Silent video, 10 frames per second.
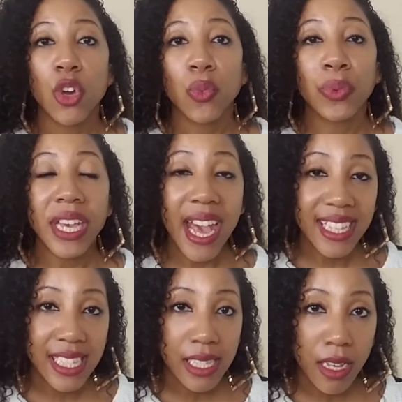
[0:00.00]
we
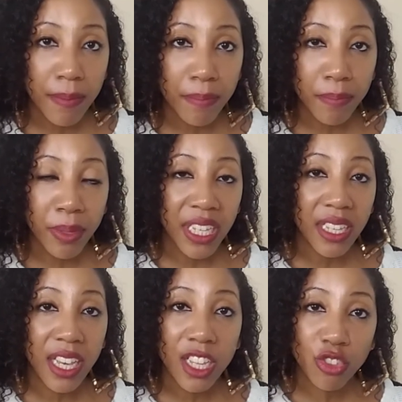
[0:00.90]
end up
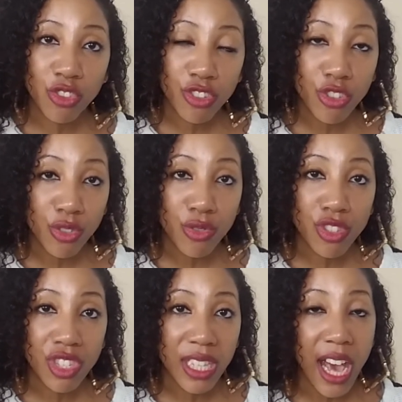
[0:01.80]
being
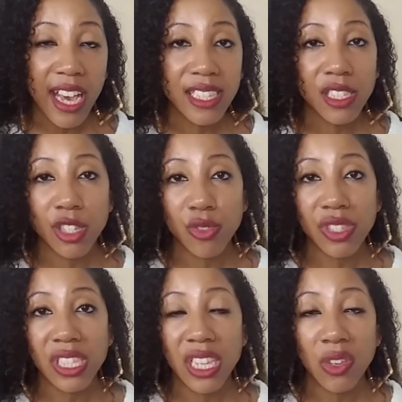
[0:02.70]
introduced to the I C O
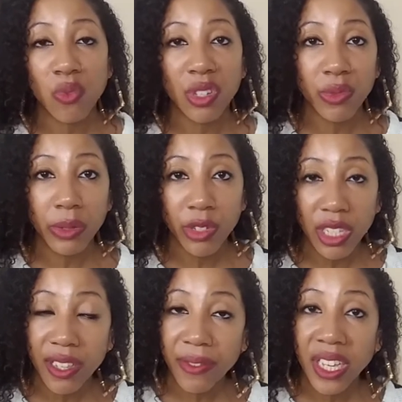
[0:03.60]
C where we were
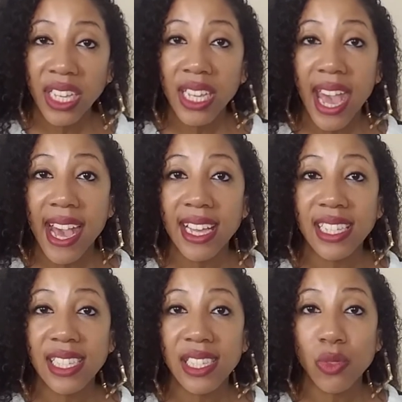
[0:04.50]
living,
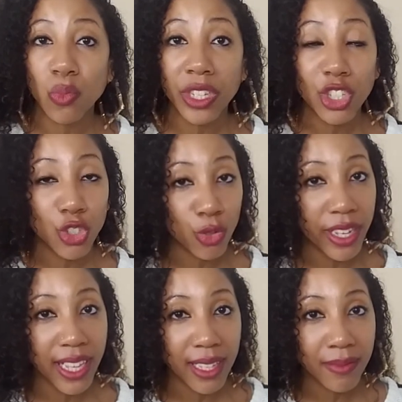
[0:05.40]
and we
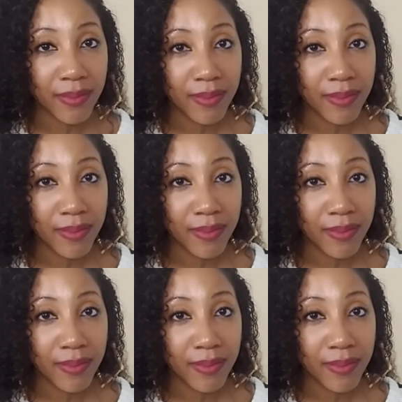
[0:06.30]
join.